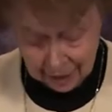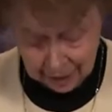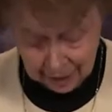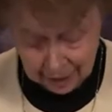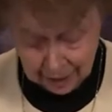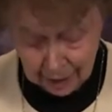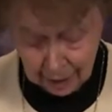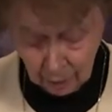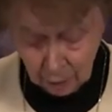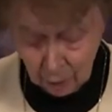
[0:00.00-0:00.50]

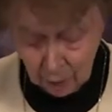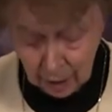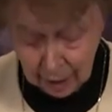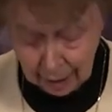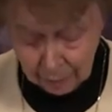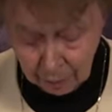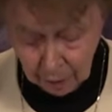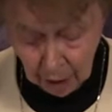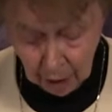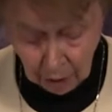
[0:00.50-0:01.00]
And I
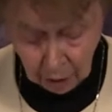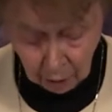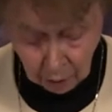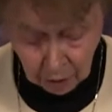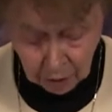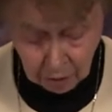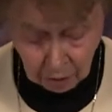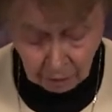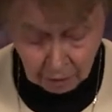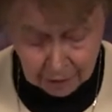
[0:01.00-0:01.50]
am not
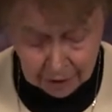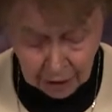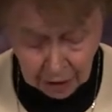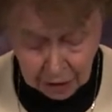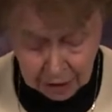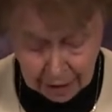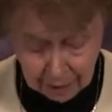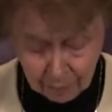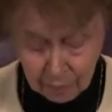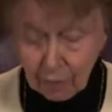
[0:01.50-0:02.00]
going to read
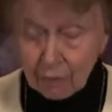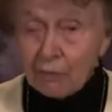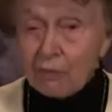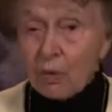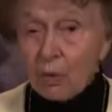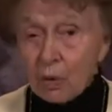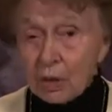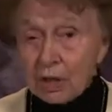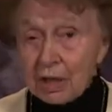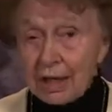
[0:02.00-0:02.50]
chapter
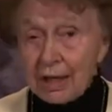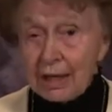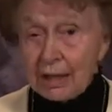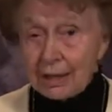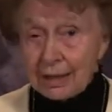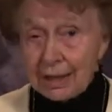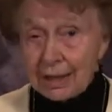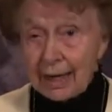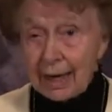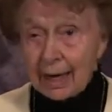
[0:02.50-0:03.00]
14
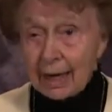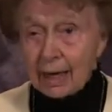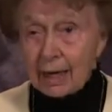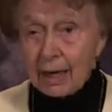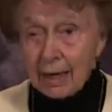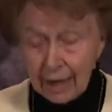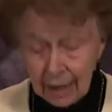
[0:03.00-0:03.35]
today